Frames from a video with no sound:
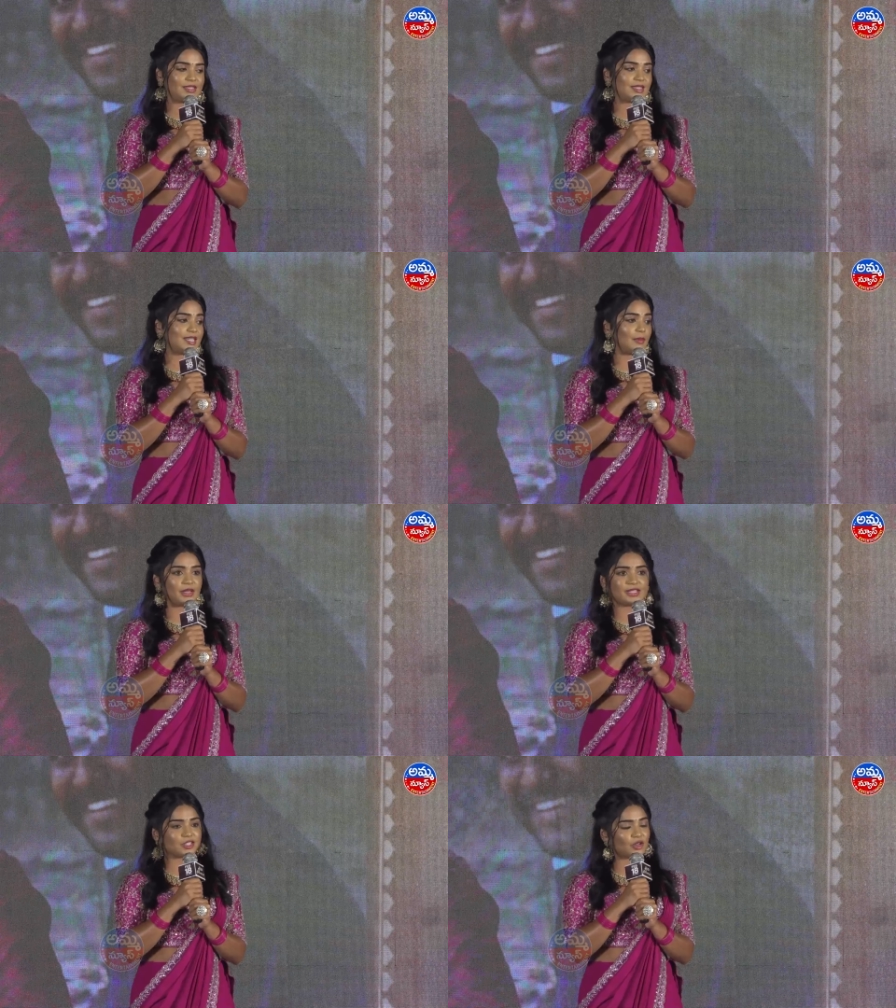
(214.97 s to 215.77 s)
It's a
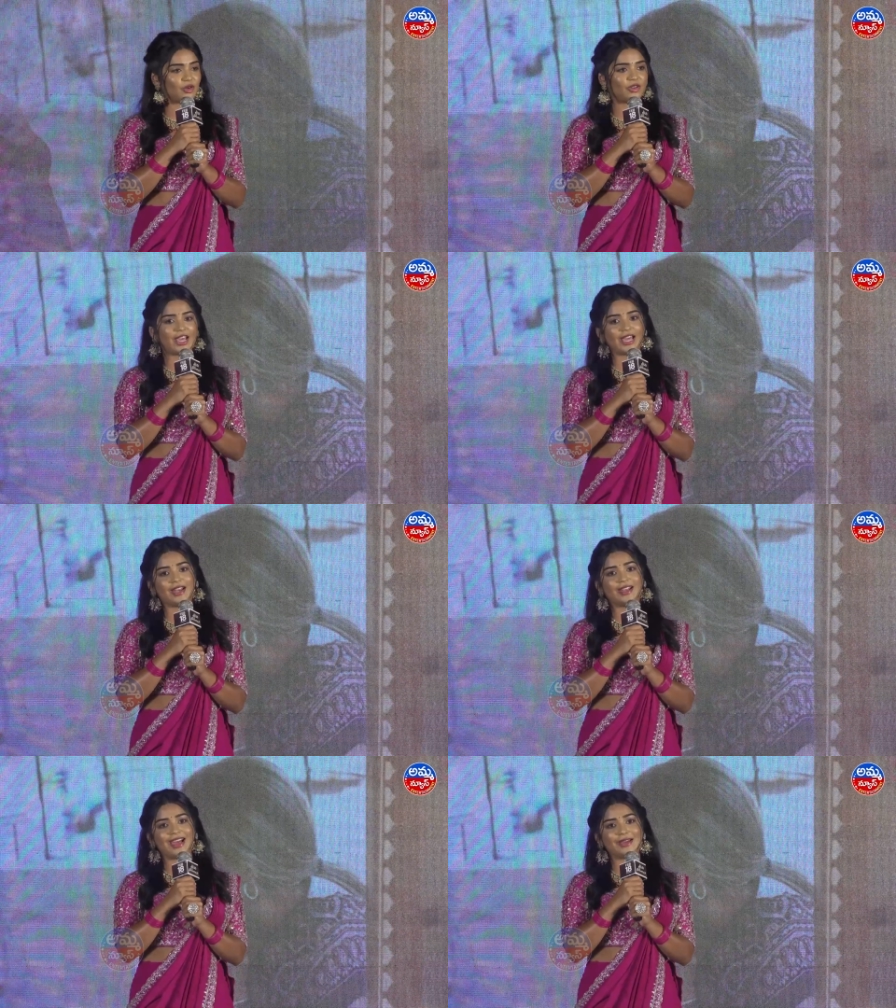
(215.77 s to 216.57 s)
stepping stone.
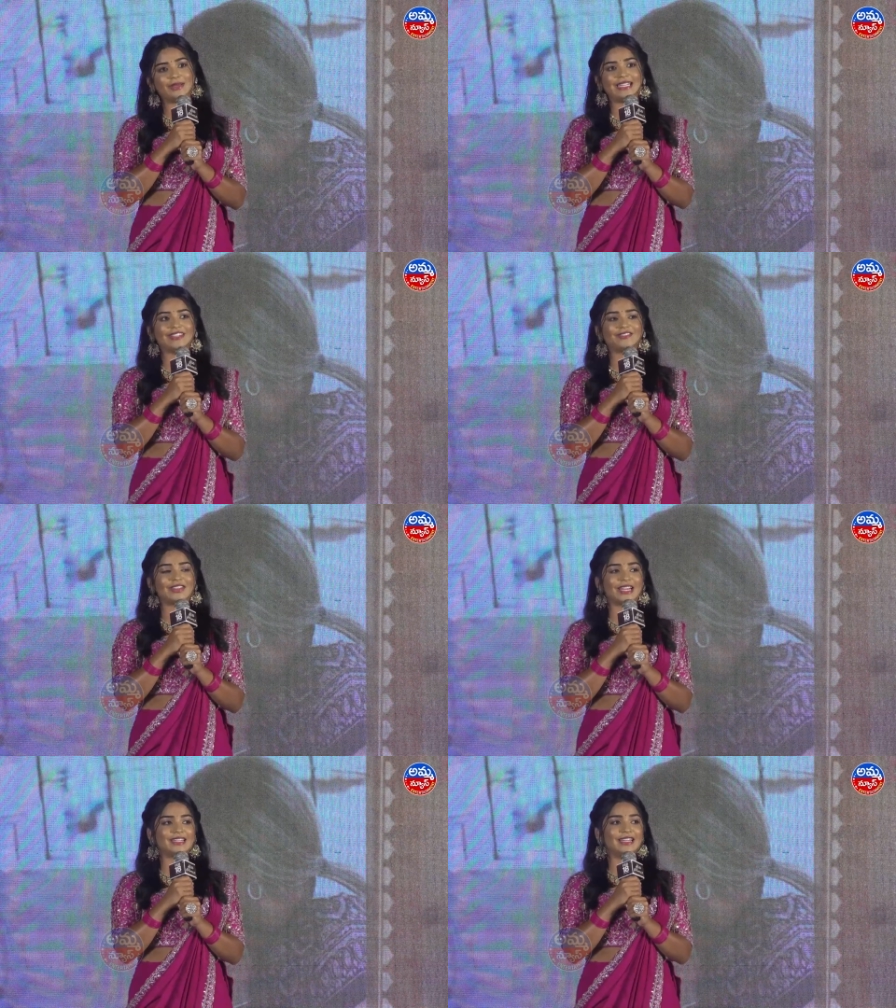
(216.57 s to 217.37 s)
And I
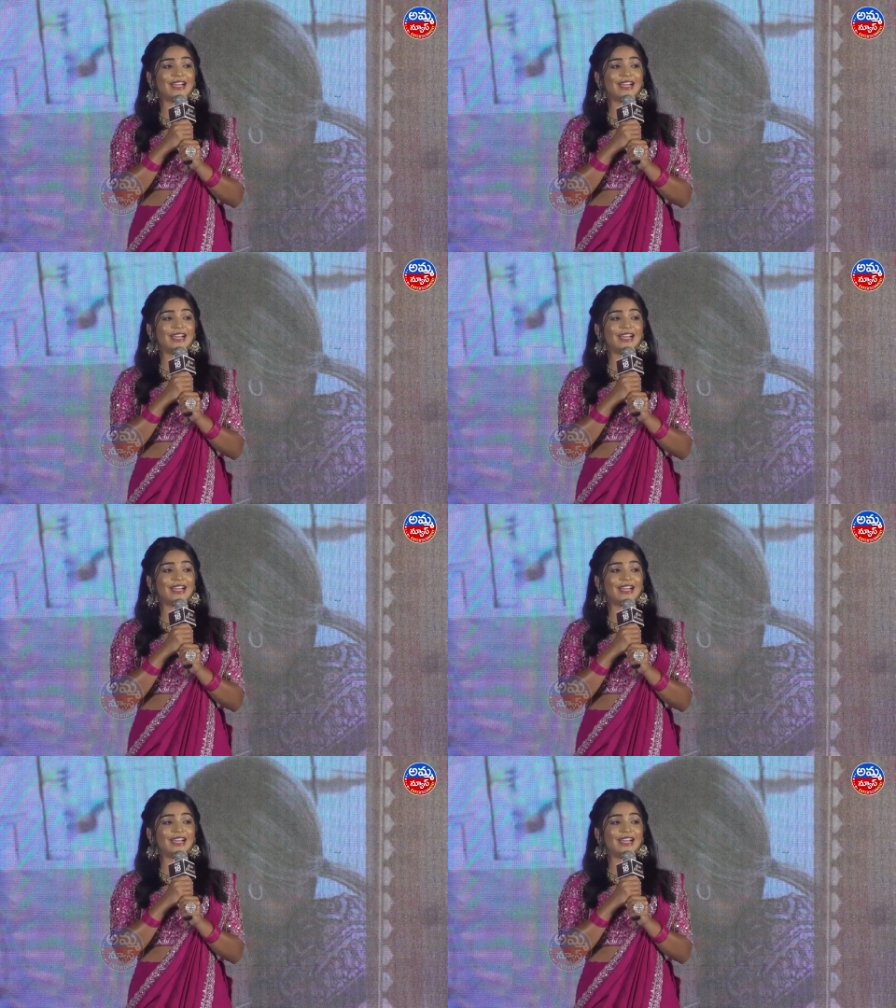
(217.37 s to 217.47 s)
believe that